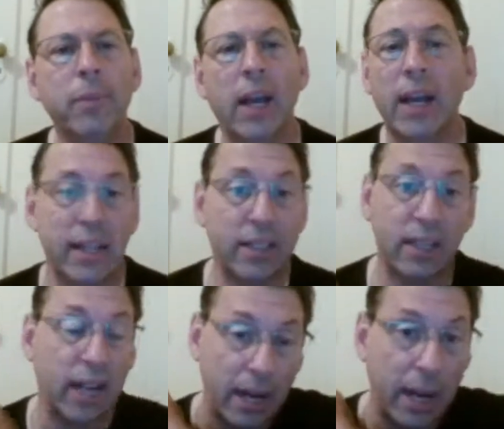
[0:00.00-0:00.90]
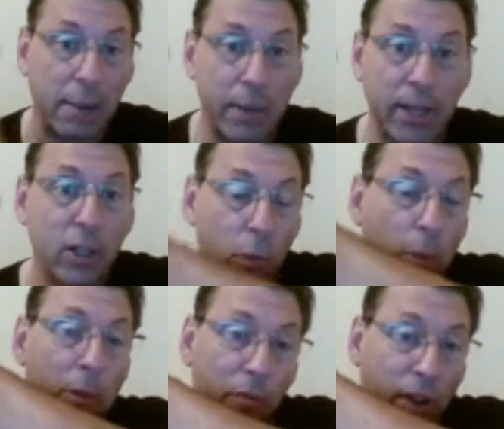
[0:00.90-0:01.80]
And that's it. And I mean, this
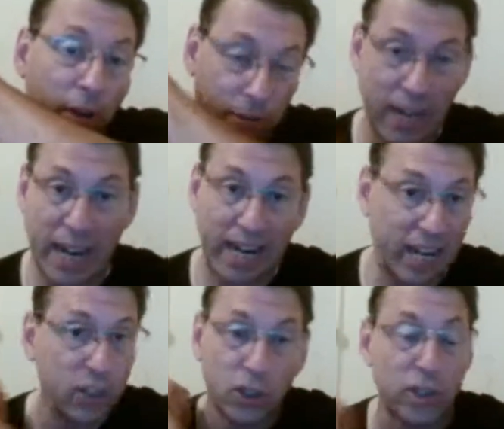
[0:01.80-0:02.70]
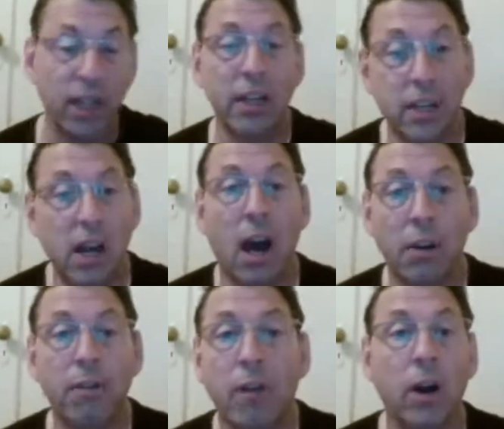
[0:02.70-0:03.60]
woman fell flat and just did
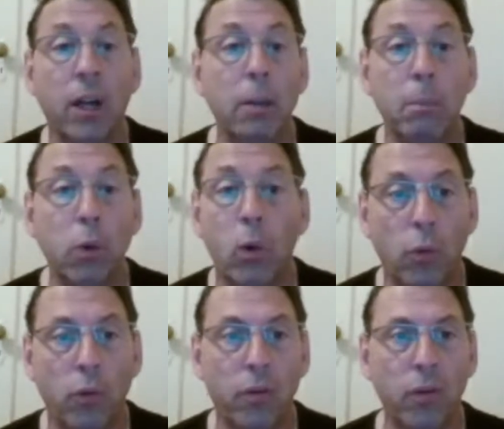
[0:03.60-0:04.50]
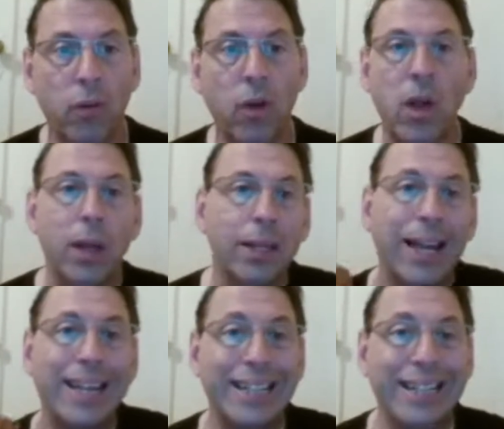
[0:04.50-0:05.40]
not fucking move.
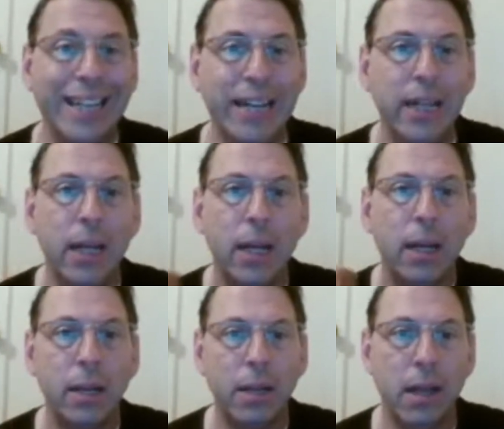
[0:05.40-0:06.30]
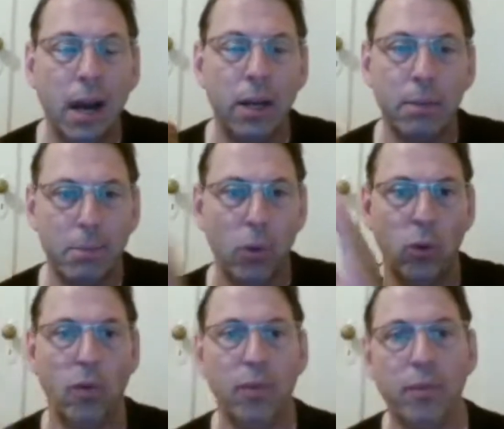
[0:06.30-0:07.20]
Like, did not
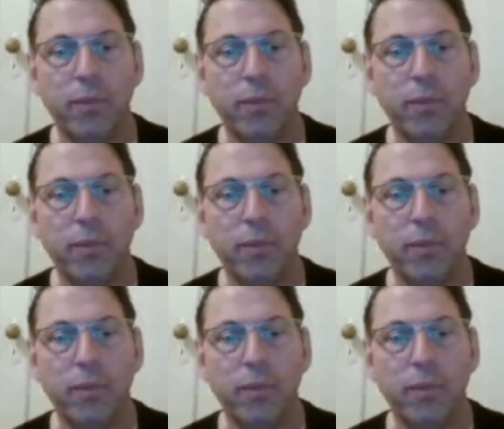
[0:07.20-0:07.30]
move.